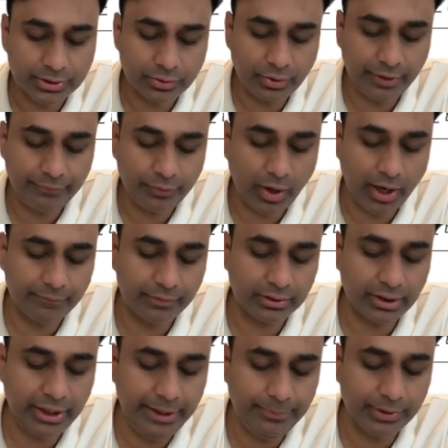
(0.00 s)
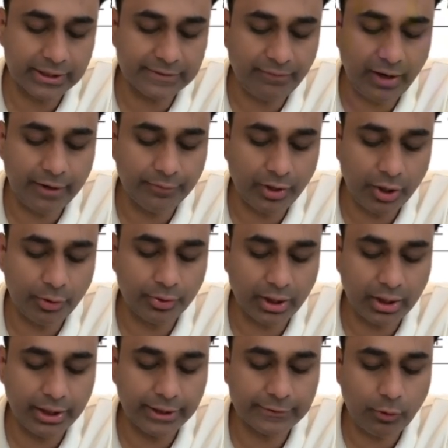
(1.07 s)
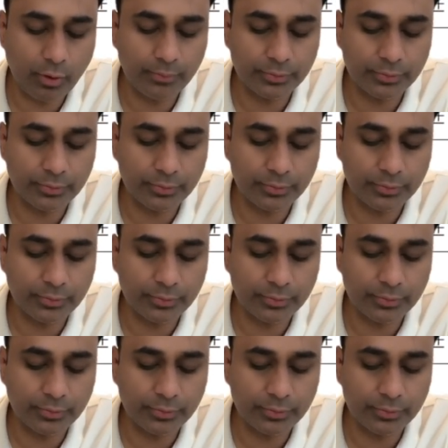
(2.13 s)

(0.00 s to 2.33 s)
So if you have a 3 plus 5 iota, its